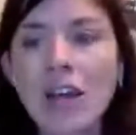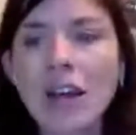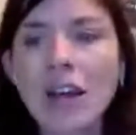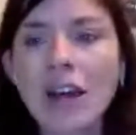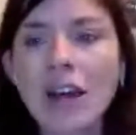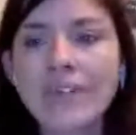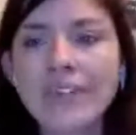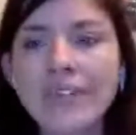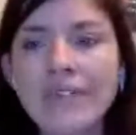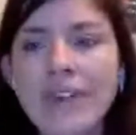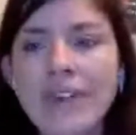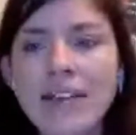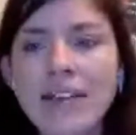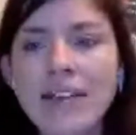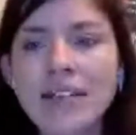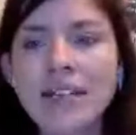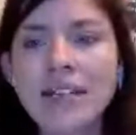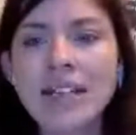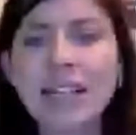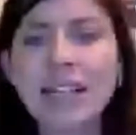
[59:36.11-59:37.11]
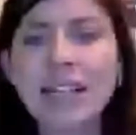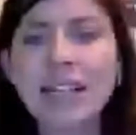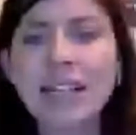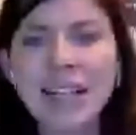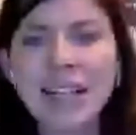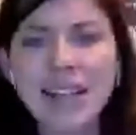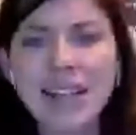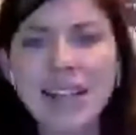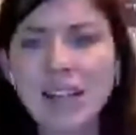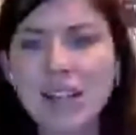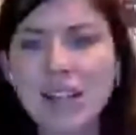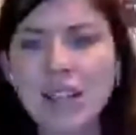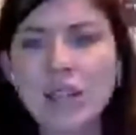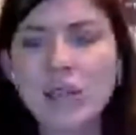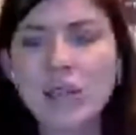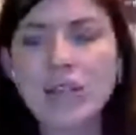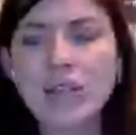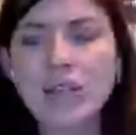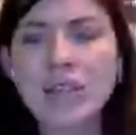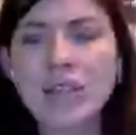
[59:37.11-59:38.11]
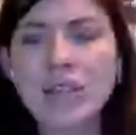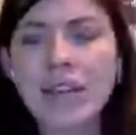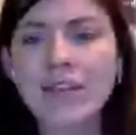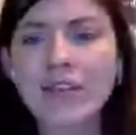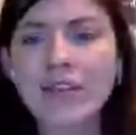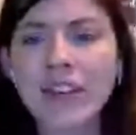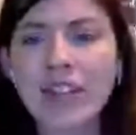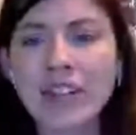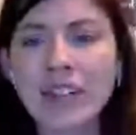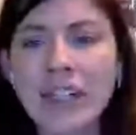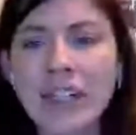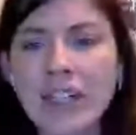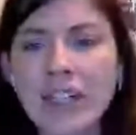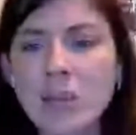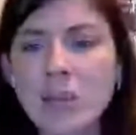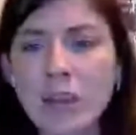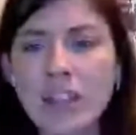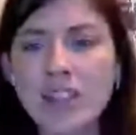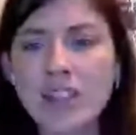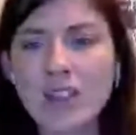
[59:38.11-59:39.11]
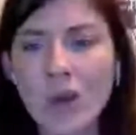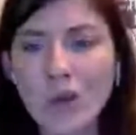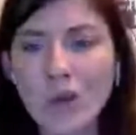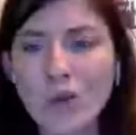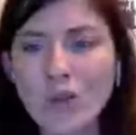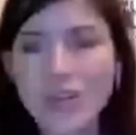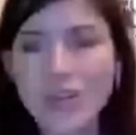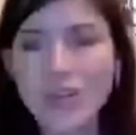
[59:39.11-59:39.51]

of invalidating any conclusions at variance with his own,